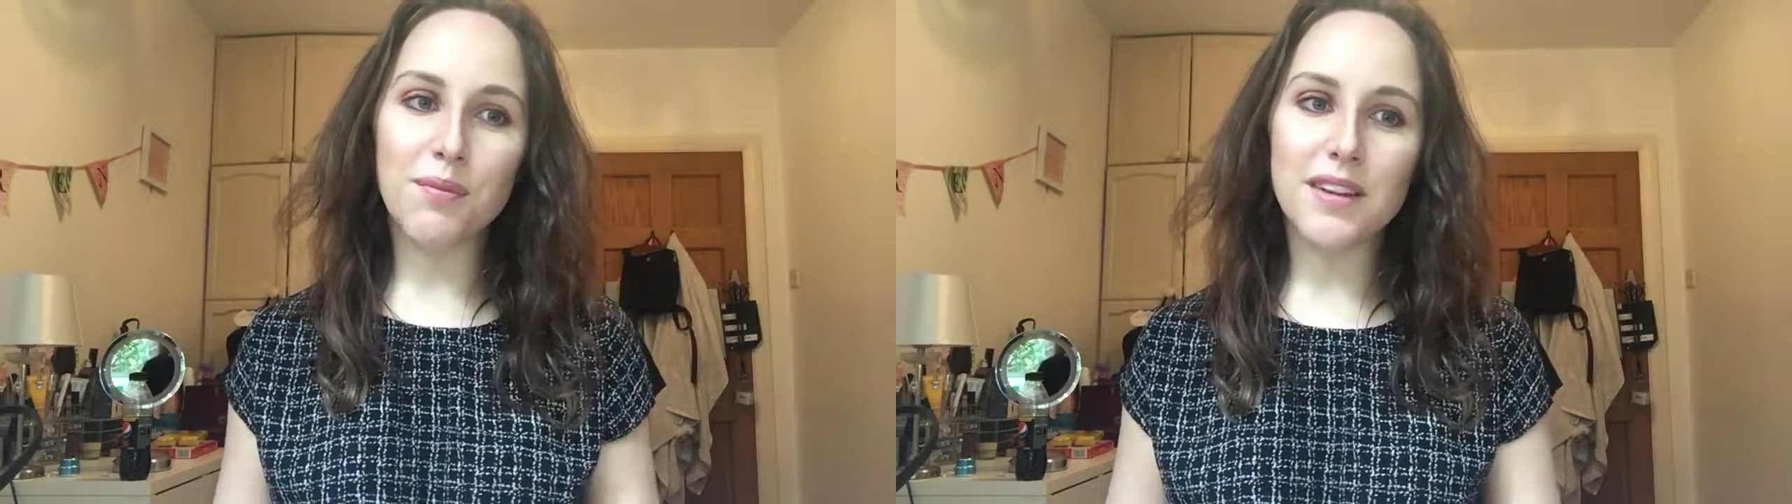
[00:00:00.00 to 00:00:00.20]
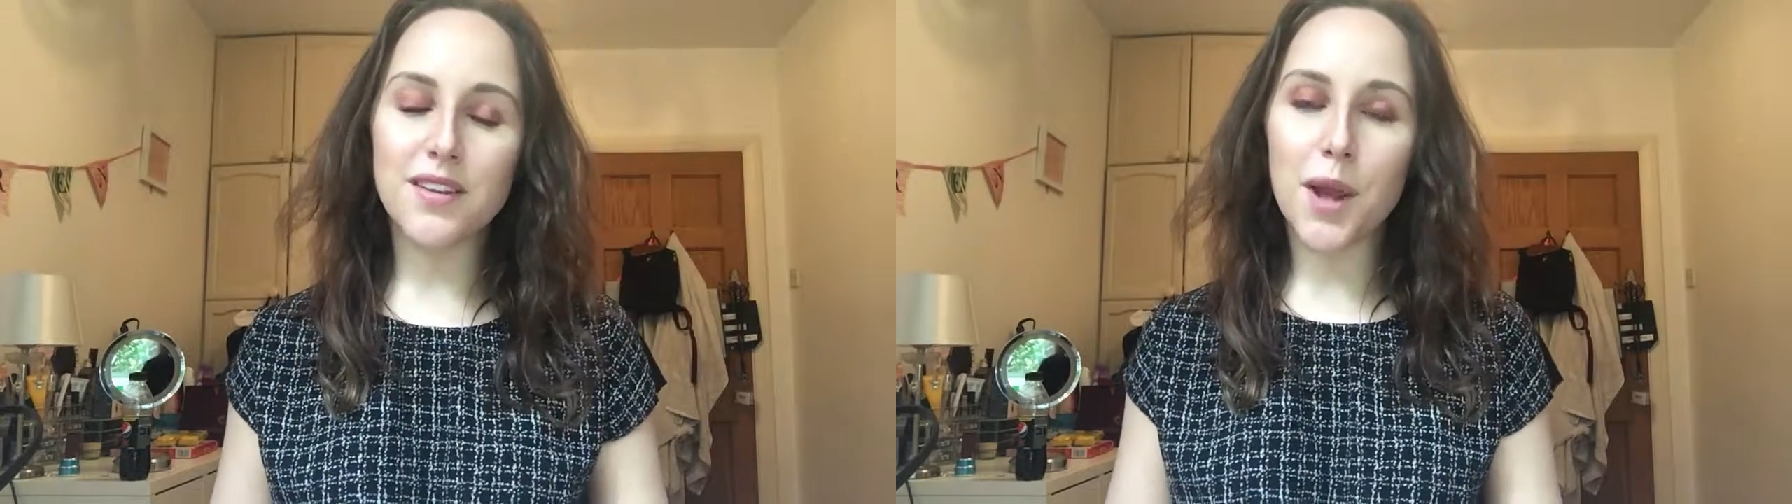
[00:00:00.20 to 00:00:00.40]

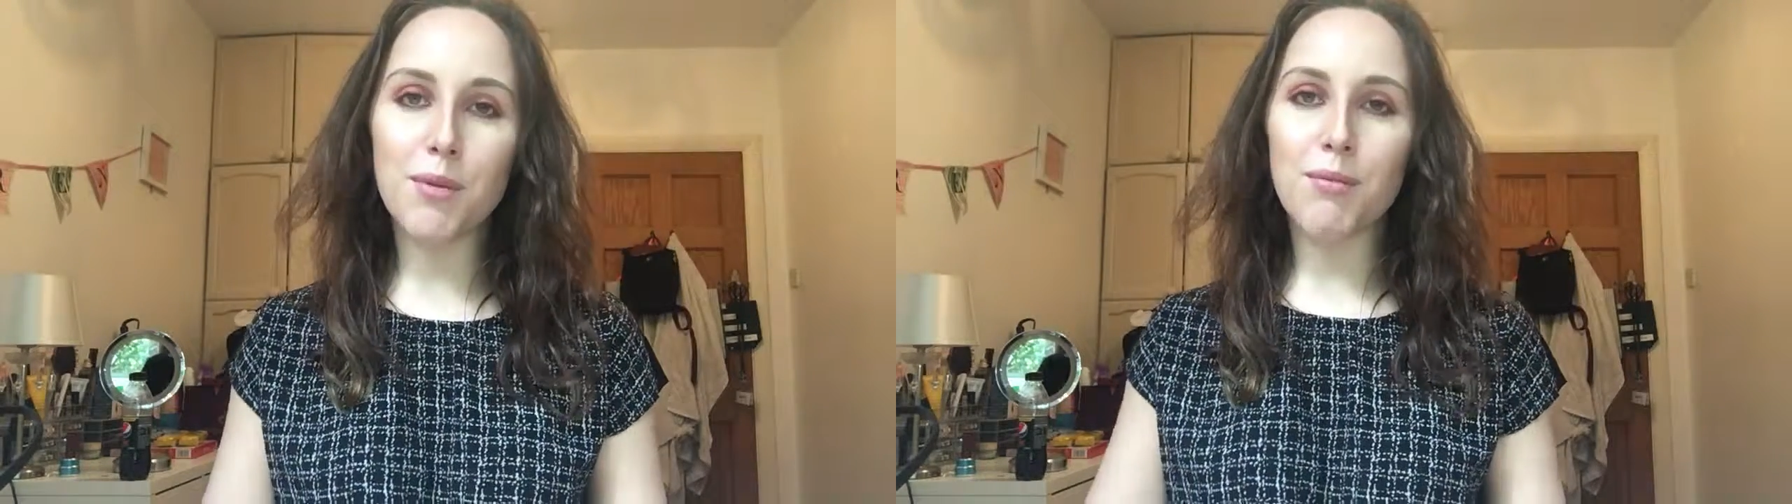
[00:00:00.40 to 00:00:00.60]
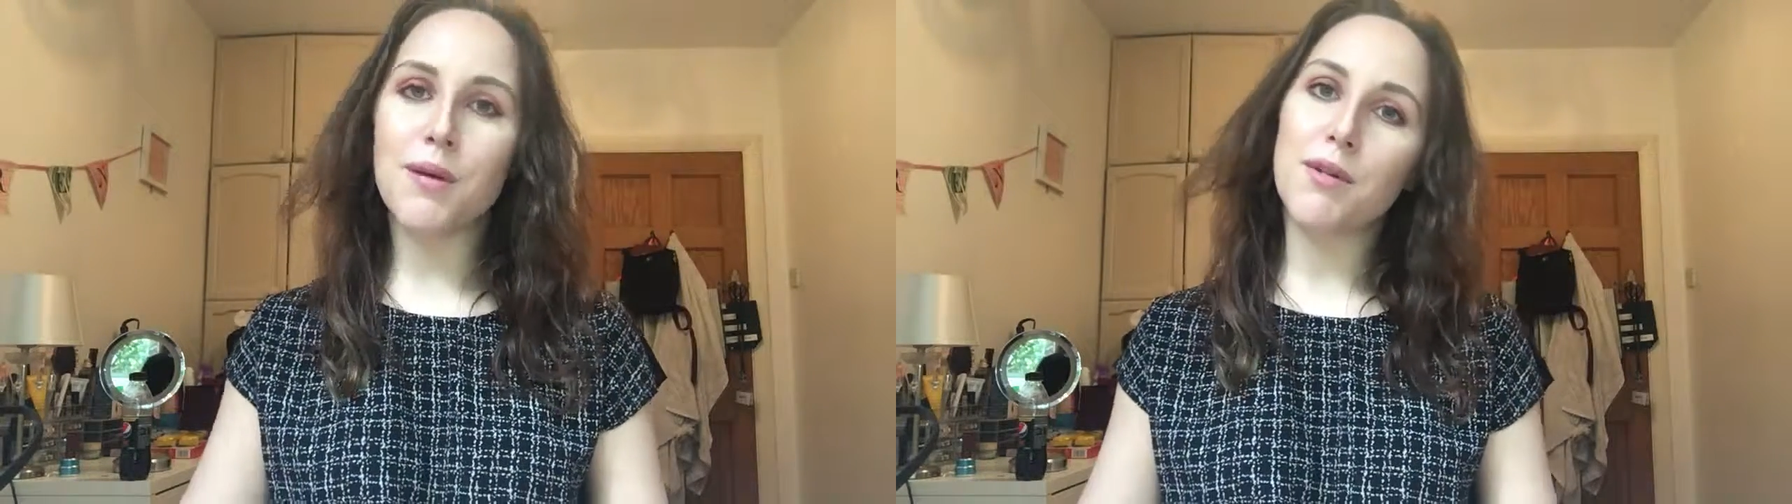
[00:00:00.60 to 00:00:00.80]
decide
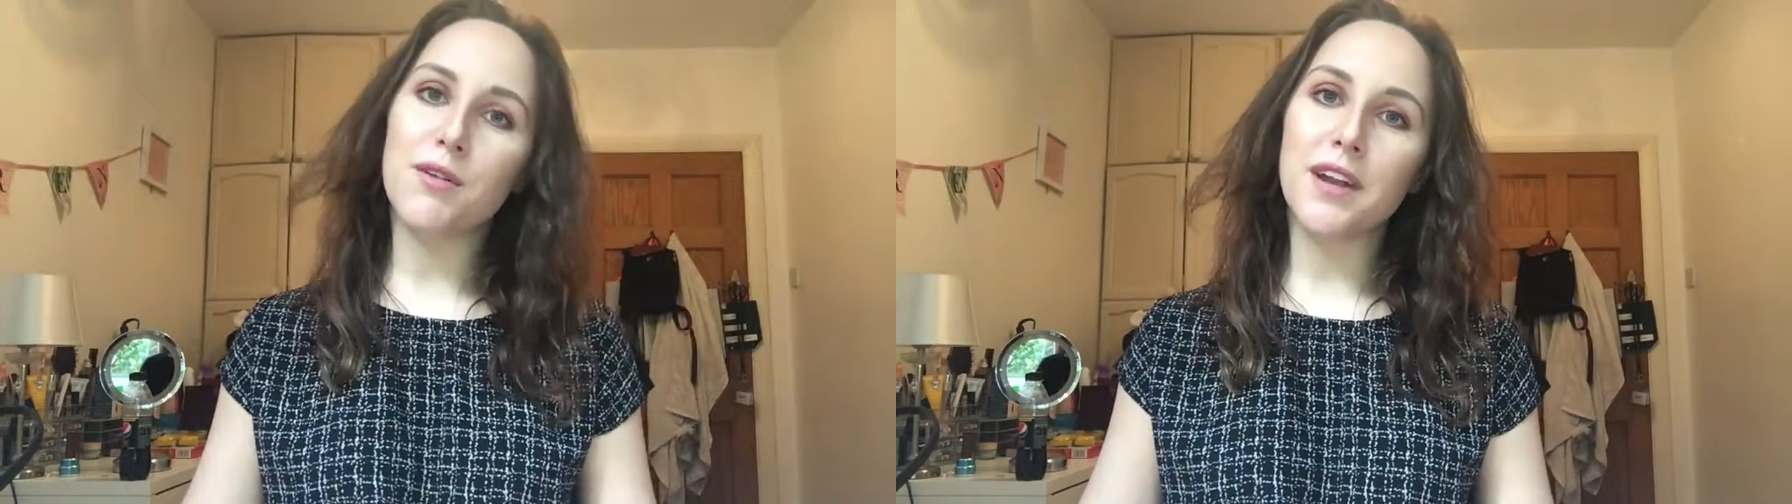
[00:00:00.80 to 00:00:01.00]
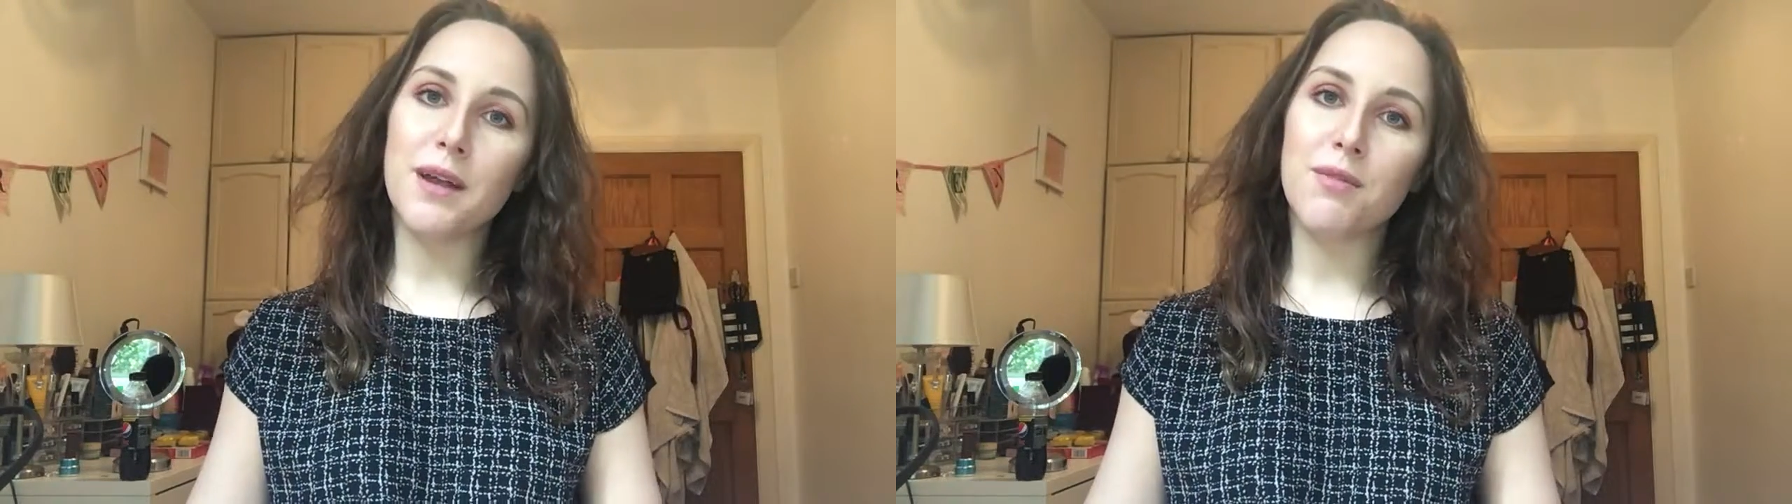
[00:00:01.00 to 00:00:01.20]
what my
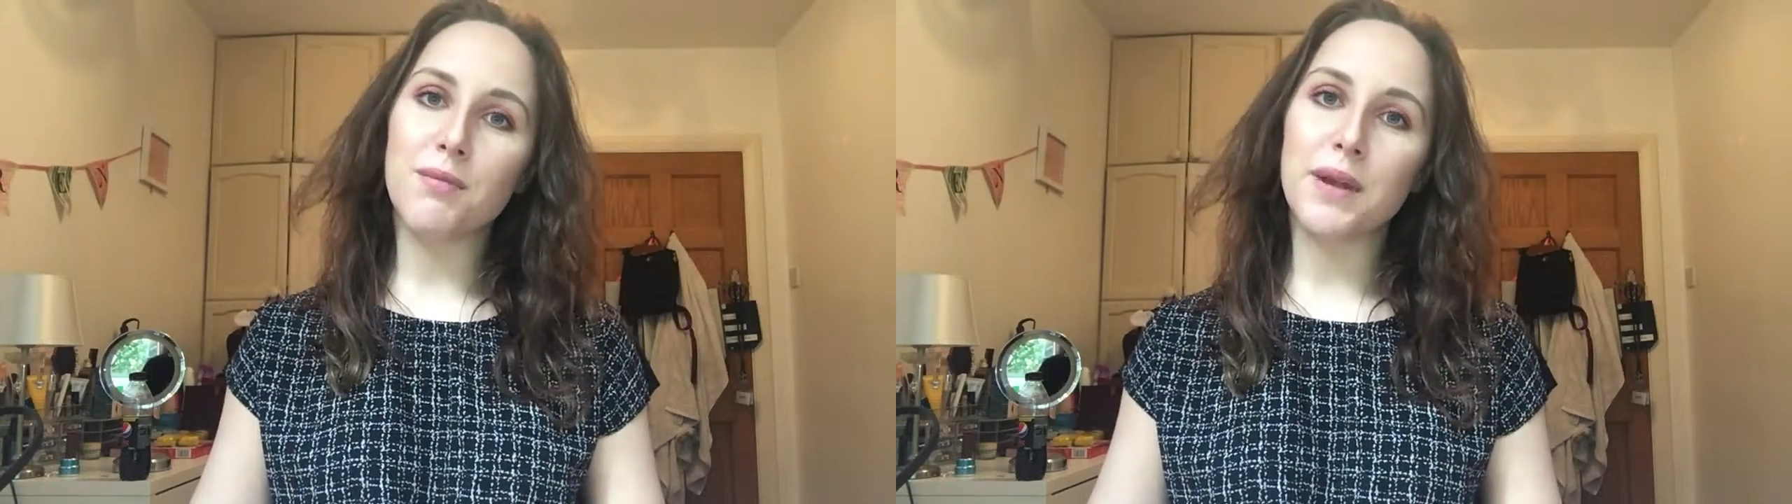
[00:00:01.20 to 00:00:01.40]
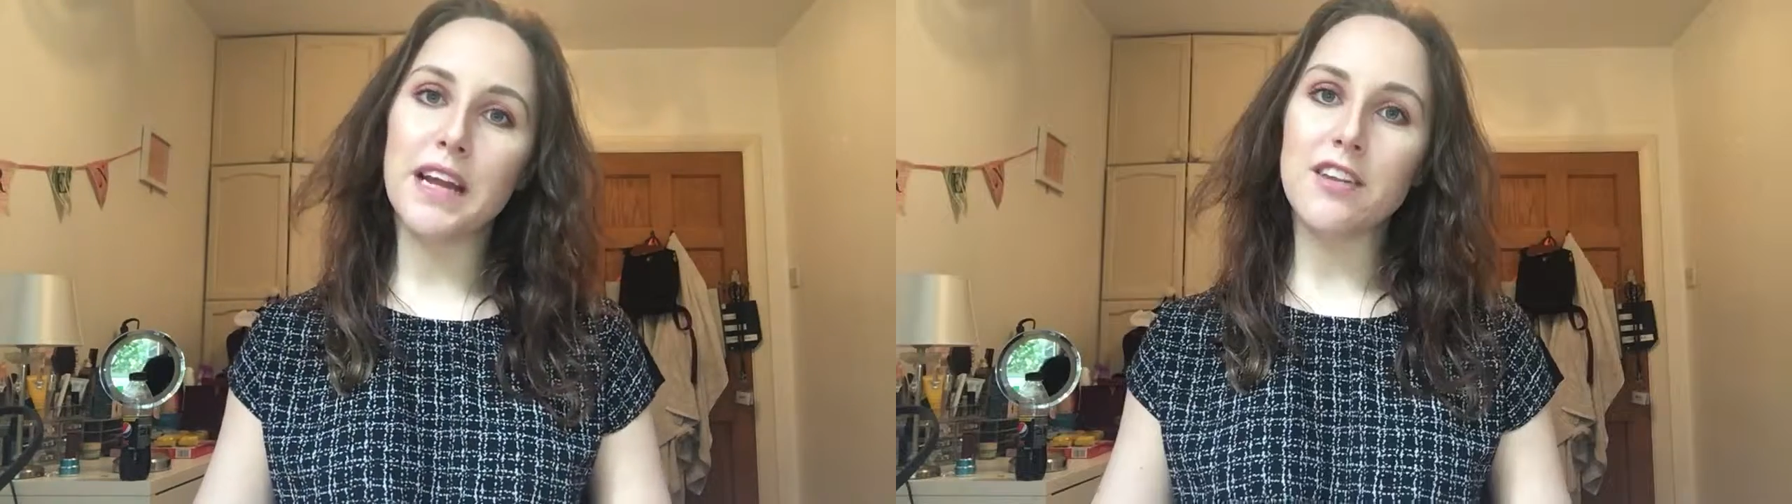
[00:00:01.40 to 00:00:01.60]
middle name would be,